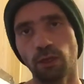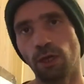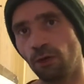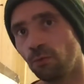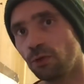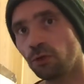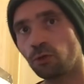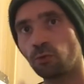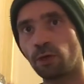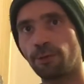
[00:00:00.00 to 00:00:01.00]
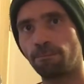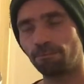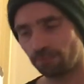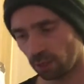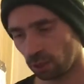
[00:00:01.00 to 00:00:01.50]
And I want
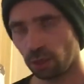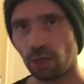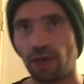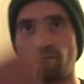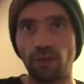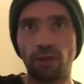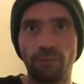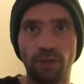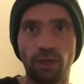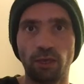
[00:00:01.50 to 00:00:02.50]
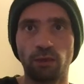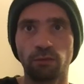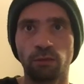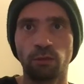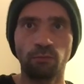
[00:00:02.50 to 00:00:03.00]
to have it up here
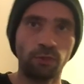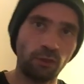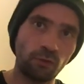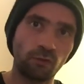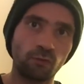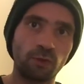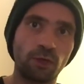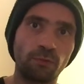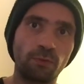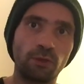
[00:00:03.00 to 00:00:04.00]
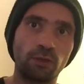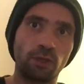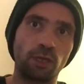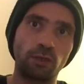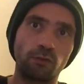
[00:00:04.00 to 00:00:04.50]
where this is all open,
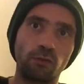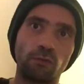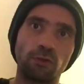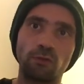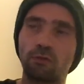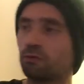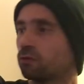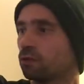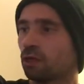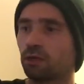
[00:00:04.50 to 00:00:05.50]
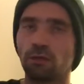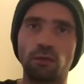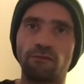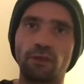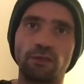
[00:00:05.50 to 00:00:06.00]
and as soon as
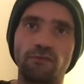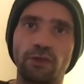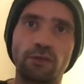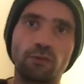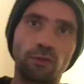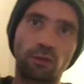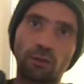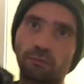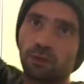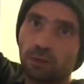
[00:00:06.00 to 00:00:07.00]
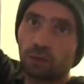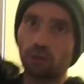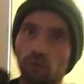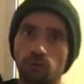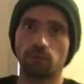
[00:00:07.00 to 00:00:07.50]
if they deflect it, I'm going to
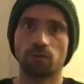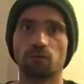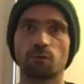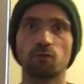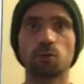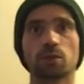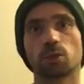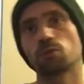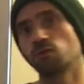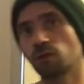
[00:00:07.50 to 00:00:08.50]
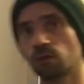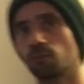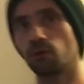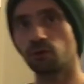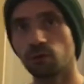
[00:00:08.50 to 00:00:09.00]
go because my structure is now
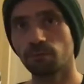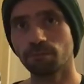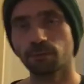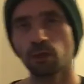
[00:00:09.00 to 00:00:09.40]
broken.